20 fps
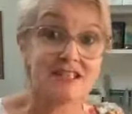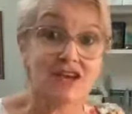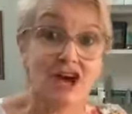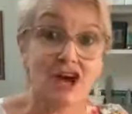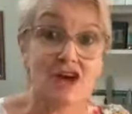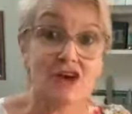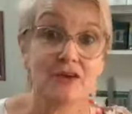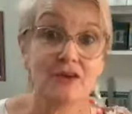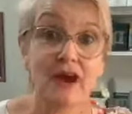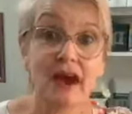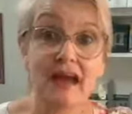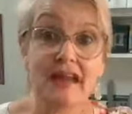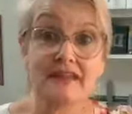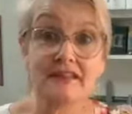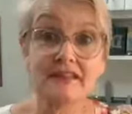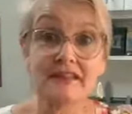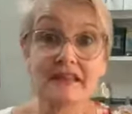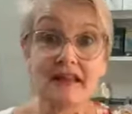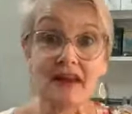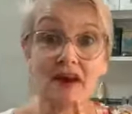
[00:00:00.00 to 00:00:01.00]

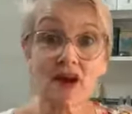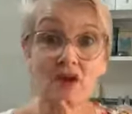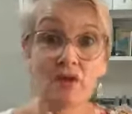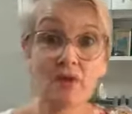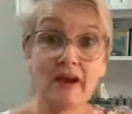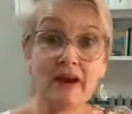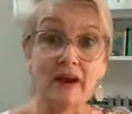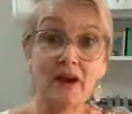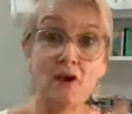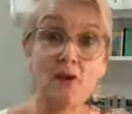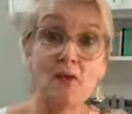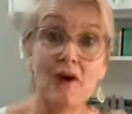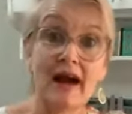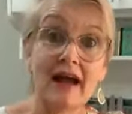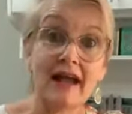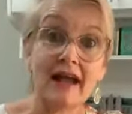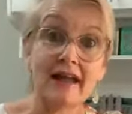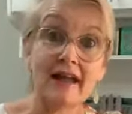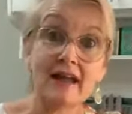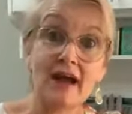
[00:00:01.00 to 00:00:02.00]
And then I went
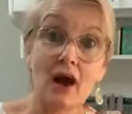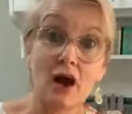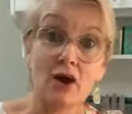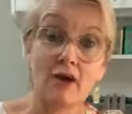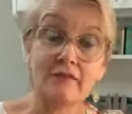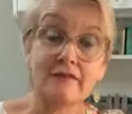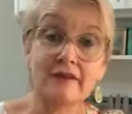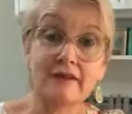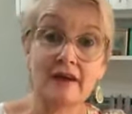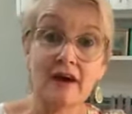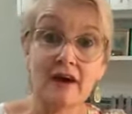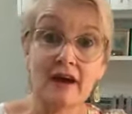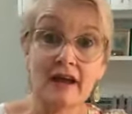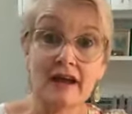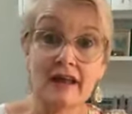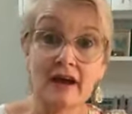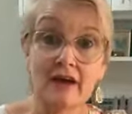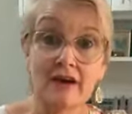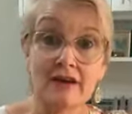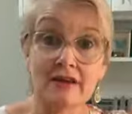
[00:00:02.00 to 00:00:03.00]
away
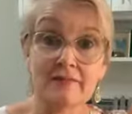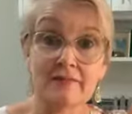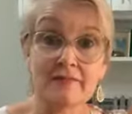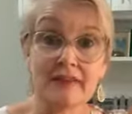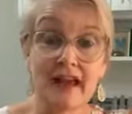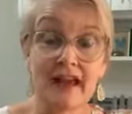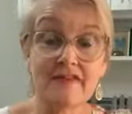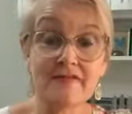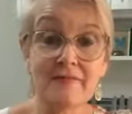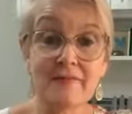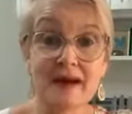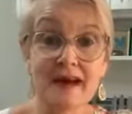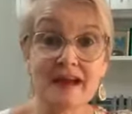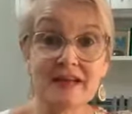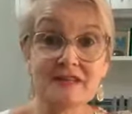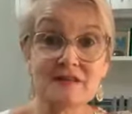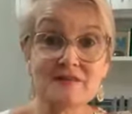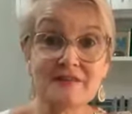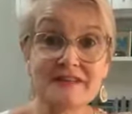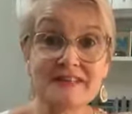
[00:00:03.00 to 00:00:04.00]
overnight. I gave my
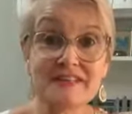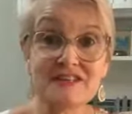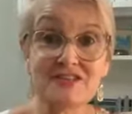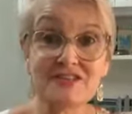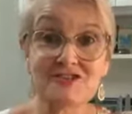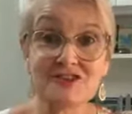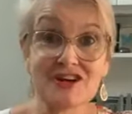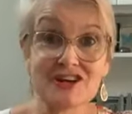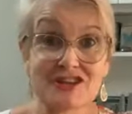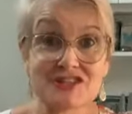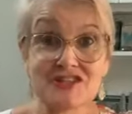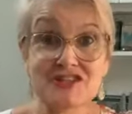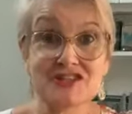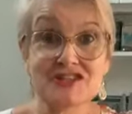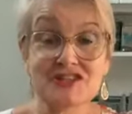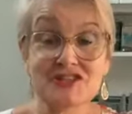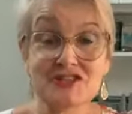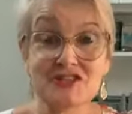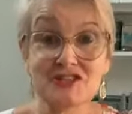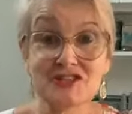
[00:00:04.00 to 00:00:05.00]
husband
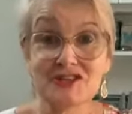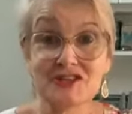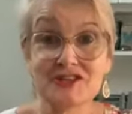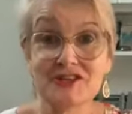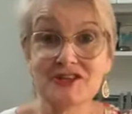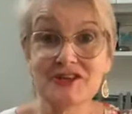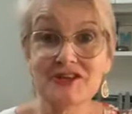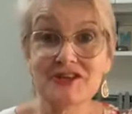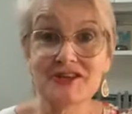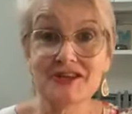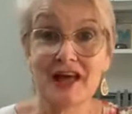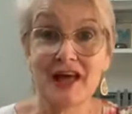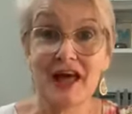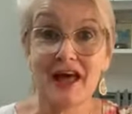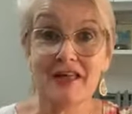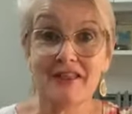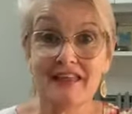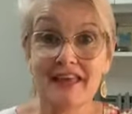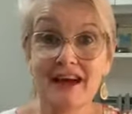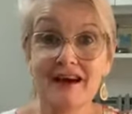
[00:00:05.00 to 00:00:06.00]
instructions to turn
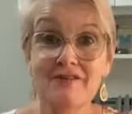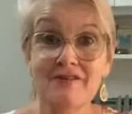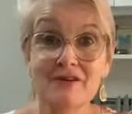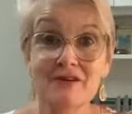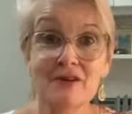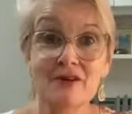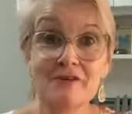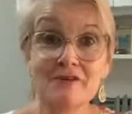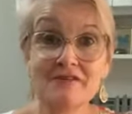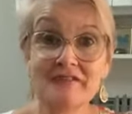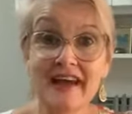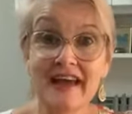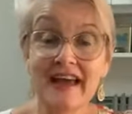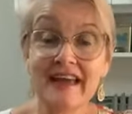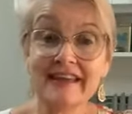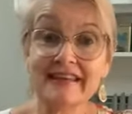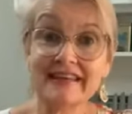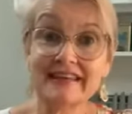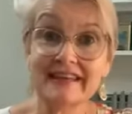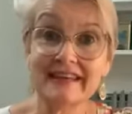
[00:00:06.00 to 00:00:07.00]
the oven off
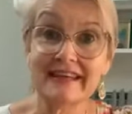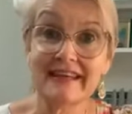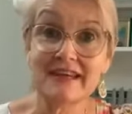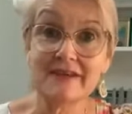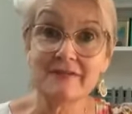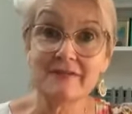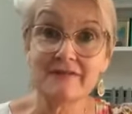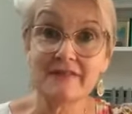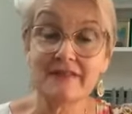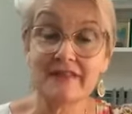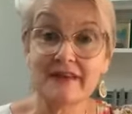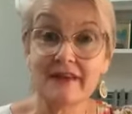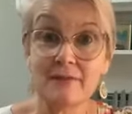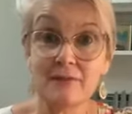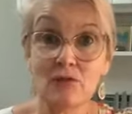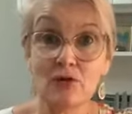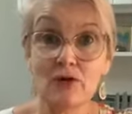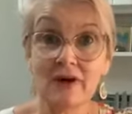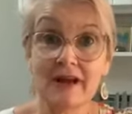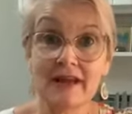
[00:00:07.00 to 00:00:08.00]
and leave the
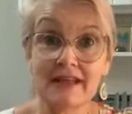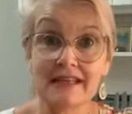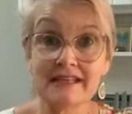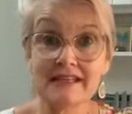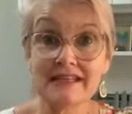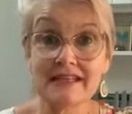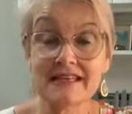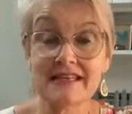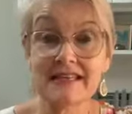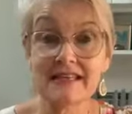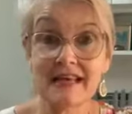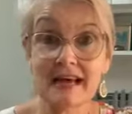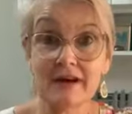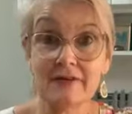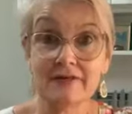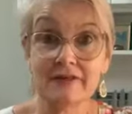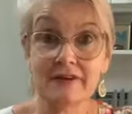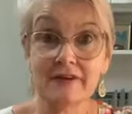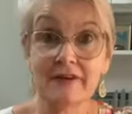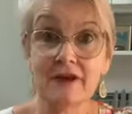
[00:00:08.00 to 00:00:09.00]
meringues in the
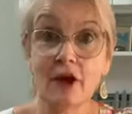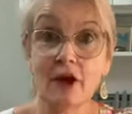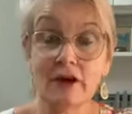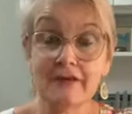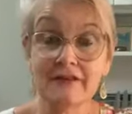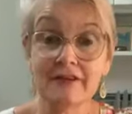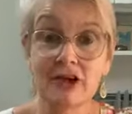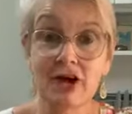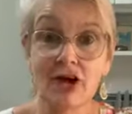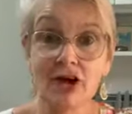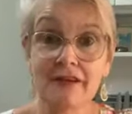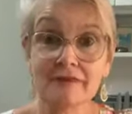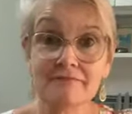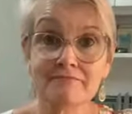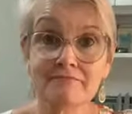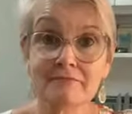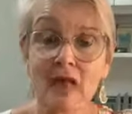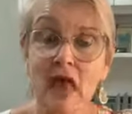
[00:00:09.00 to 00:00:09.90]
oven overnight.